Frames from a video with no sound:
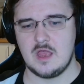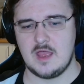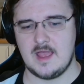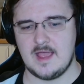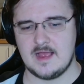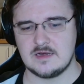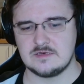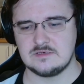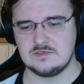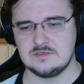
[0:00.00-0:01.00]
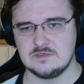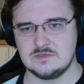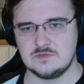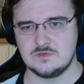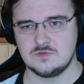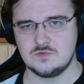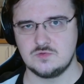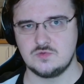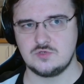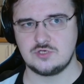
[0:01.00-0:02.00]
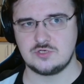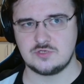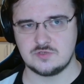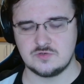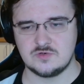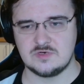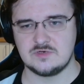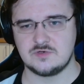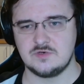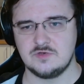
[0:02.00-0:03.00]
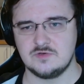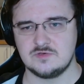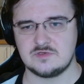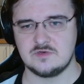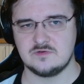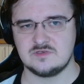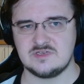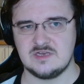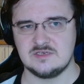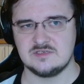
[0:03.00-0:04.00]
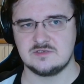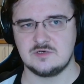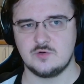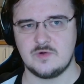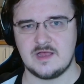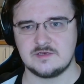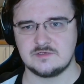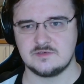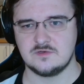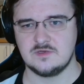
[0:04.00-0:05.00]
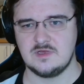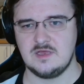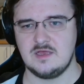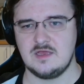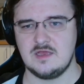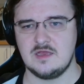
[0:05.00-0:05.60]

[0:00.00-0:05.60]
and you should introduce those changes gradually